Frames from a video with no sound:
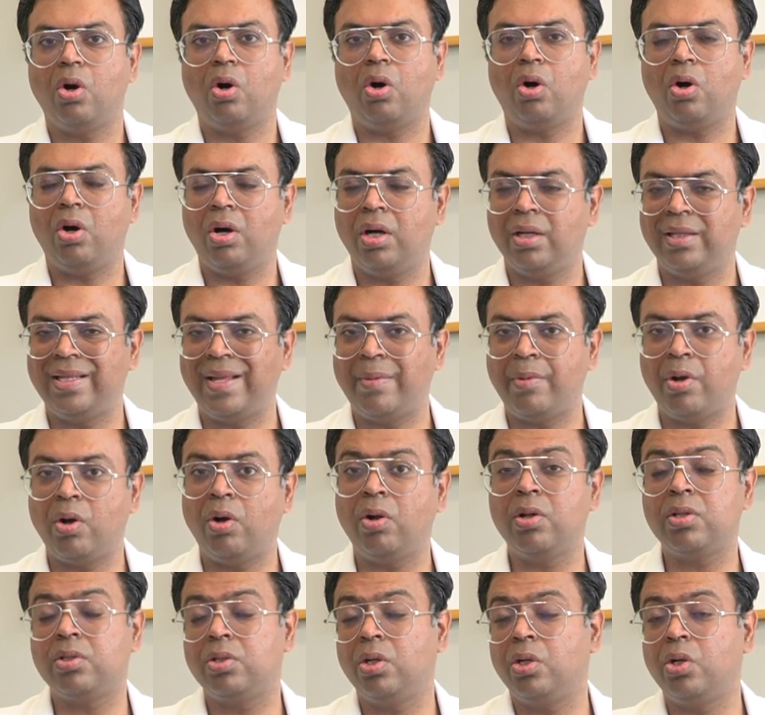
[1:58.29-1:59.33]
or they may
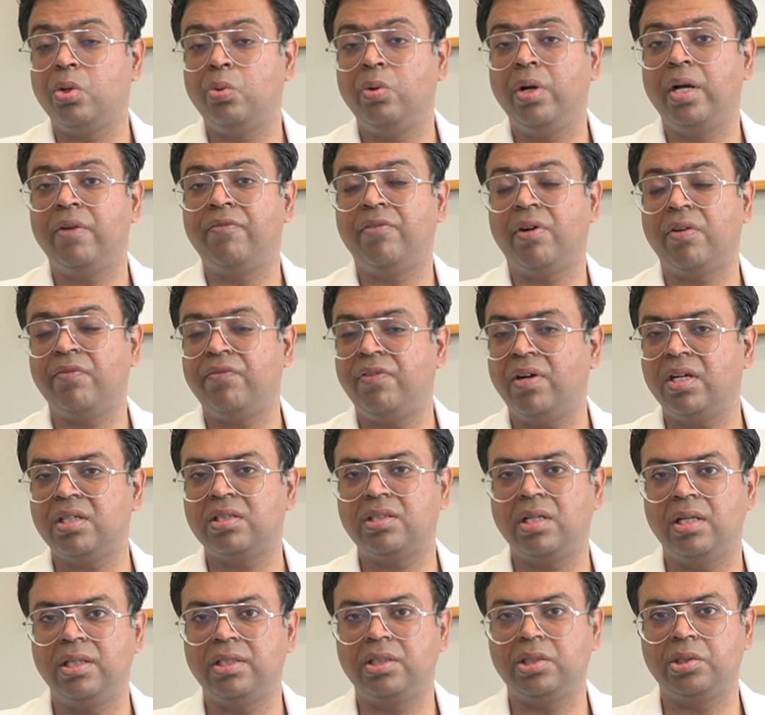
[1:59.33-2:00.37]
also do it for
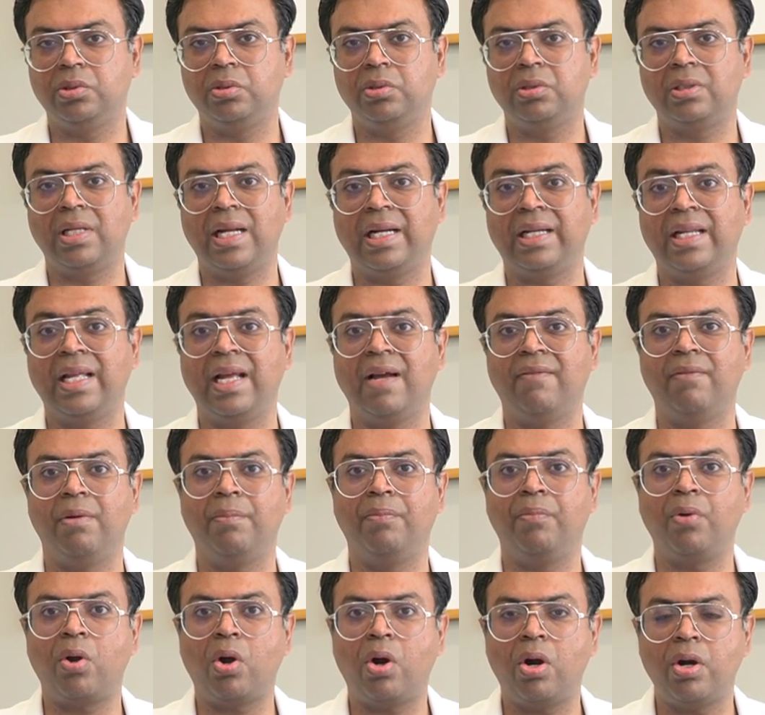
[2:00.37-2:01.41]
functional issues like they have a
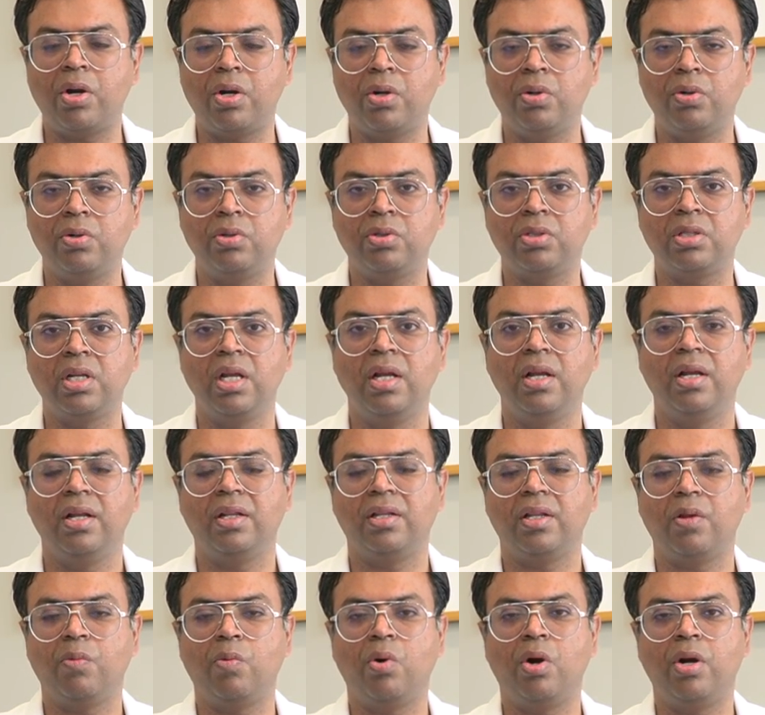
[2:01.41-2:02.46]
broad nose,
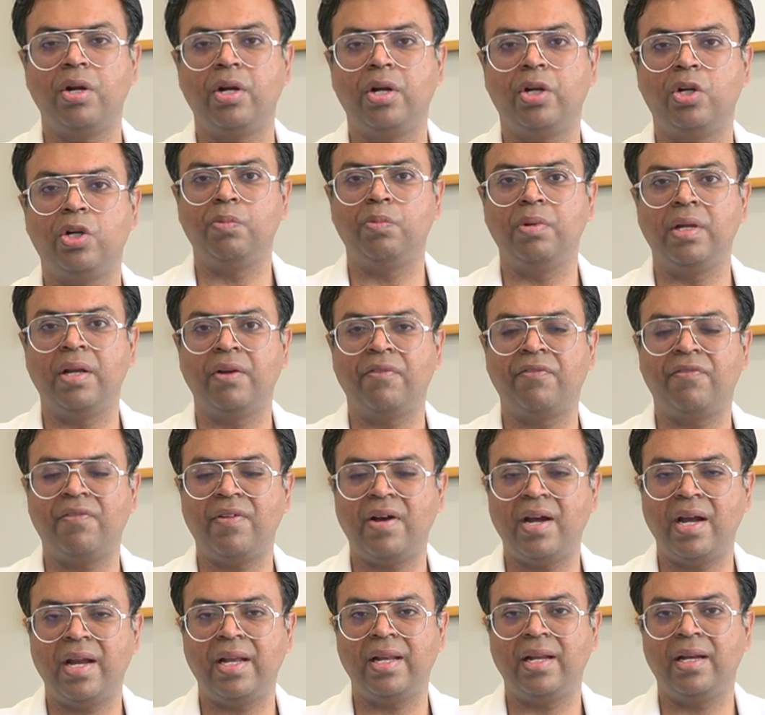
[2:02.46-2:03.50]
they want be a
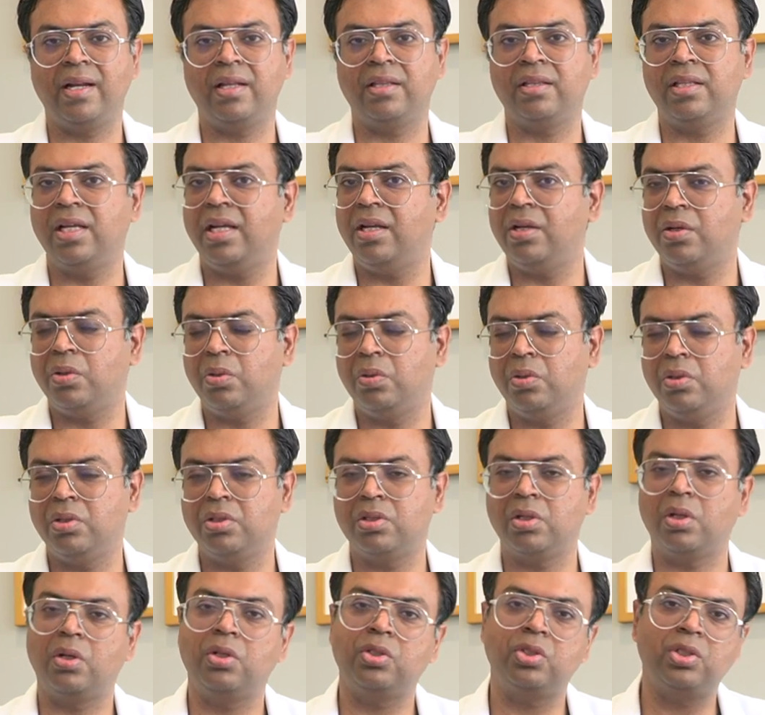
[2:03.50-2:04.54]
fine and a thin
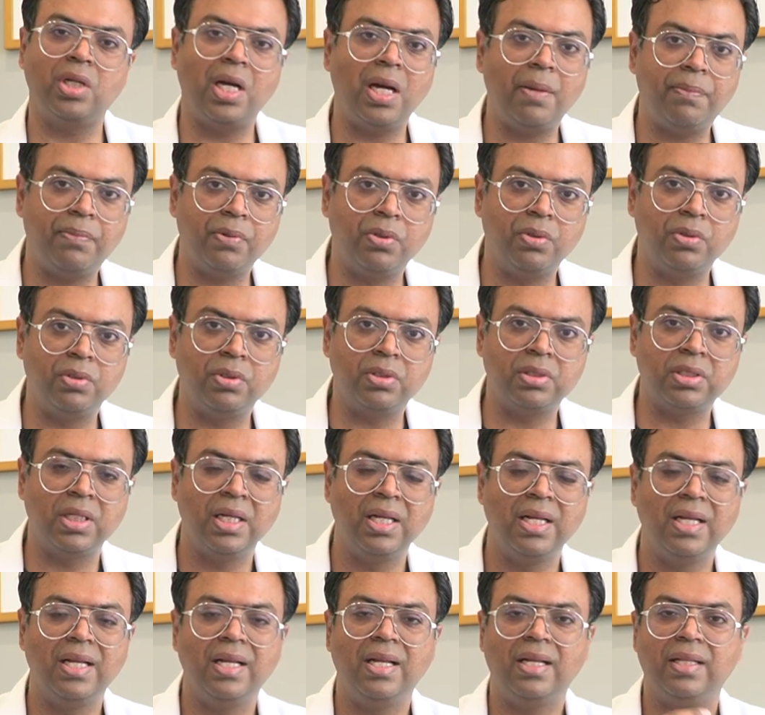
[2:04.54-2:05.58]
nose or a sharp nose,
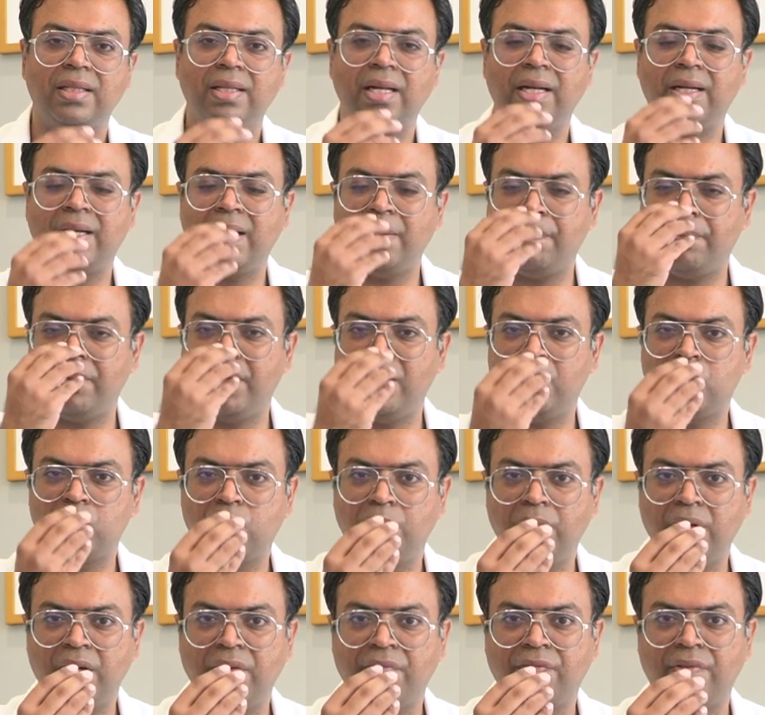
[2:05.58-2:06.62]
their tip needs
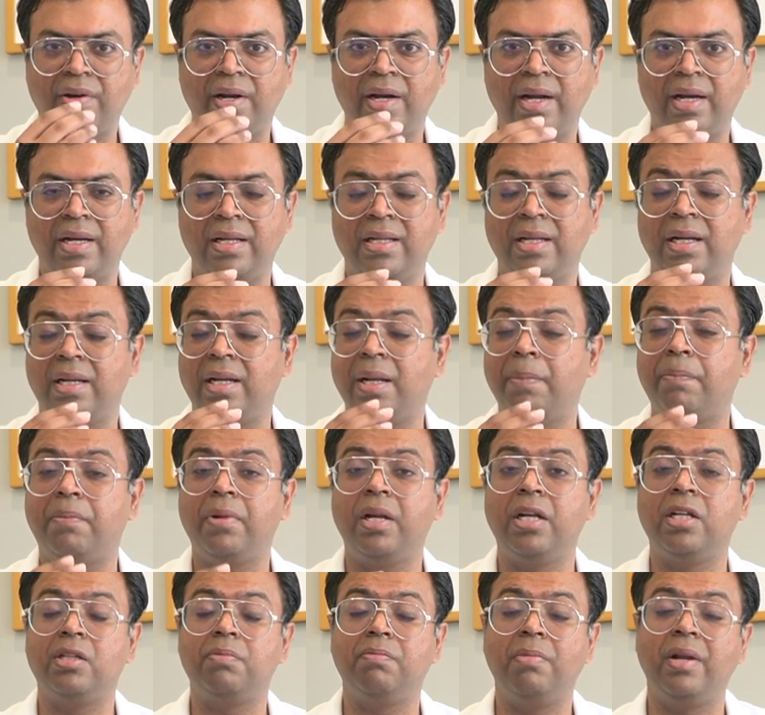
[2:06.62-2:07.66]
to be defined, their tip
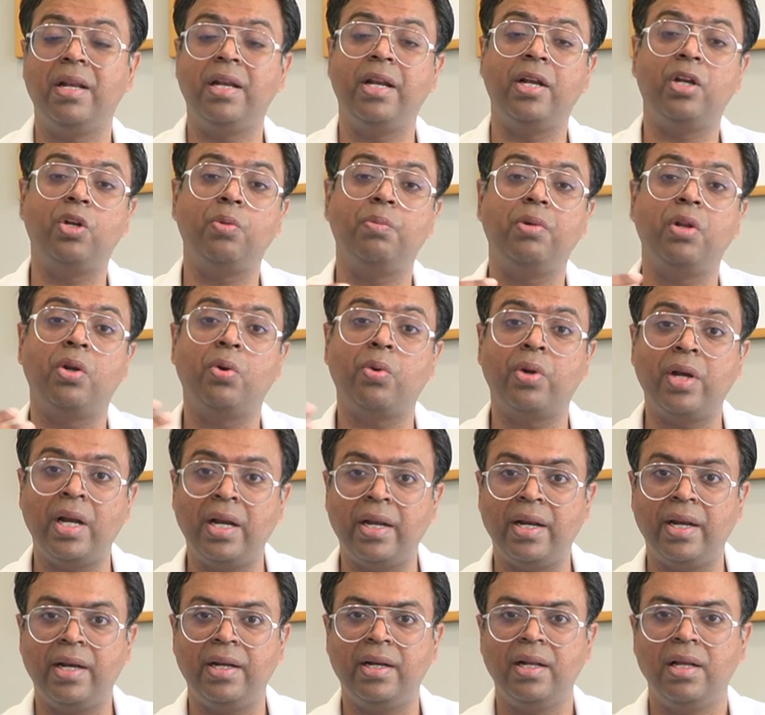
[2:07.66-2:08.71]
needs may need to be
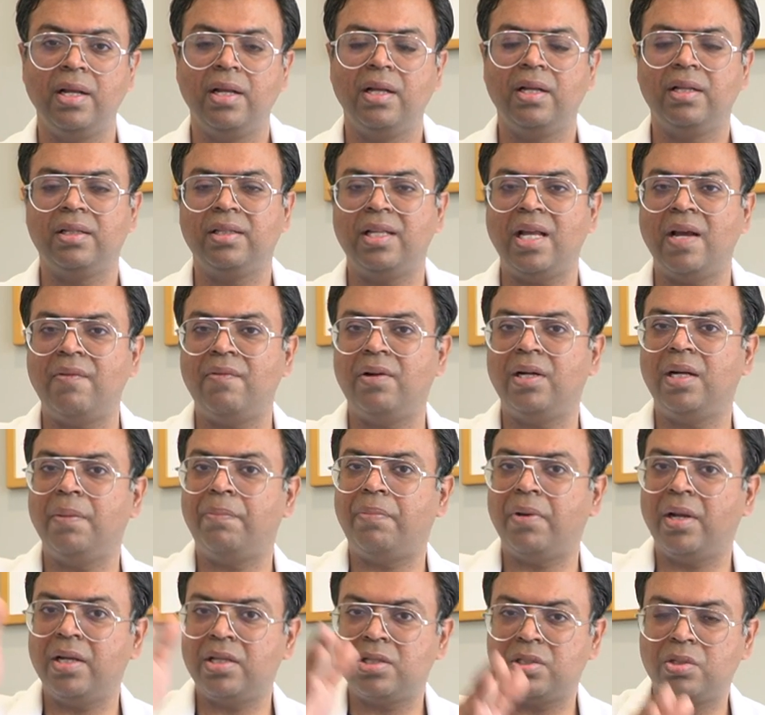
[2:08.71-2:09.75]
rotated, they have a
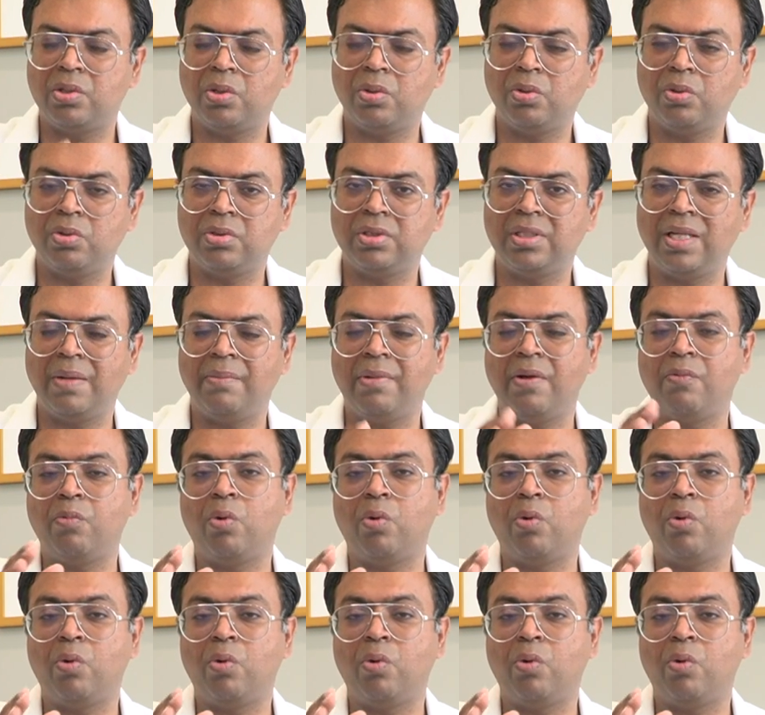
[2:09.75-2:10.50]
depressed nose, they may